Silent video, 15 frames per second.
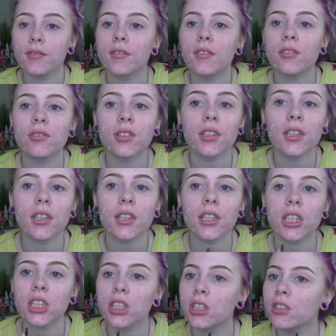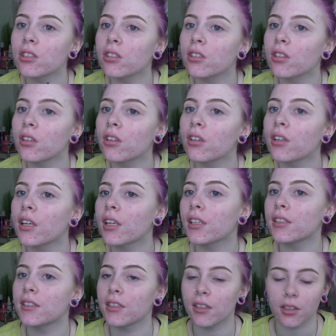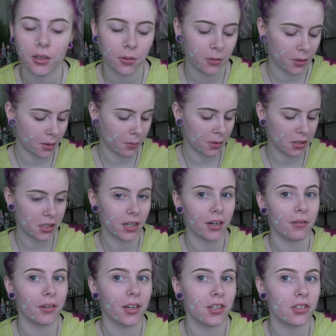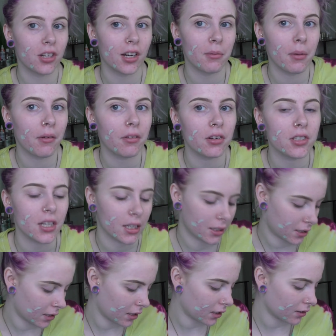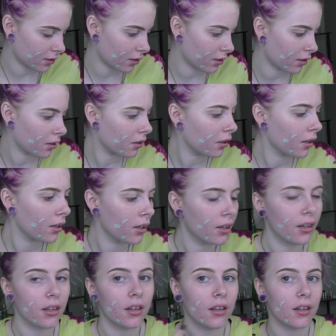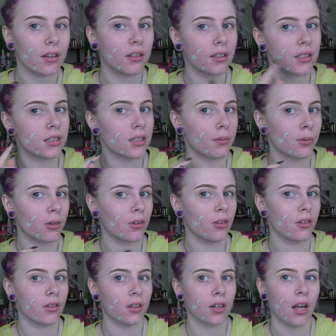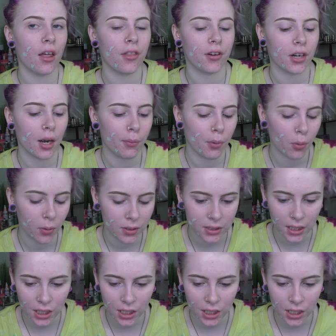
I feel like I just took all that concealer from my chin. I'm gonna try my Real Techniques on these other couple ones.